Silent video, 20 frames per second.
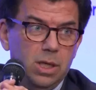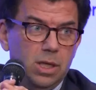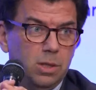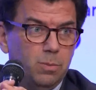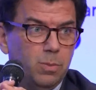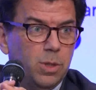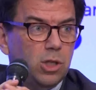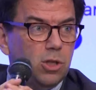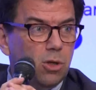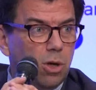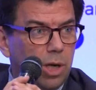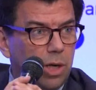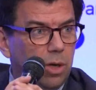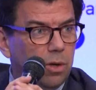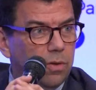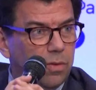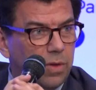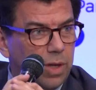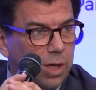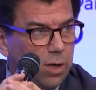especially
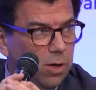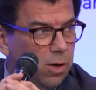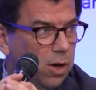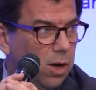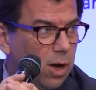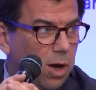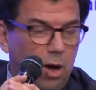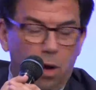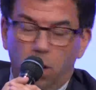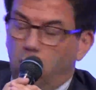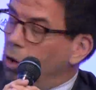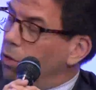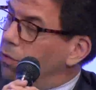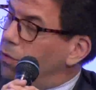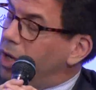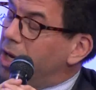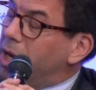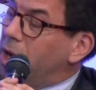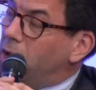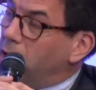on the, on
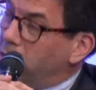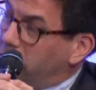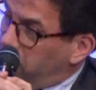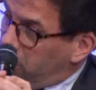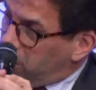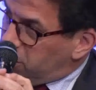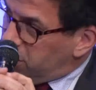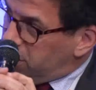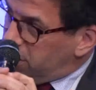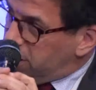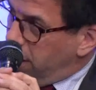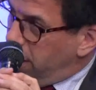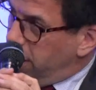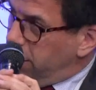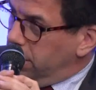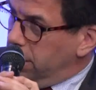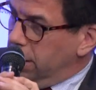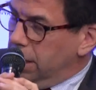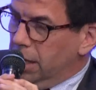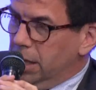the energy
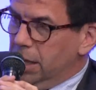side.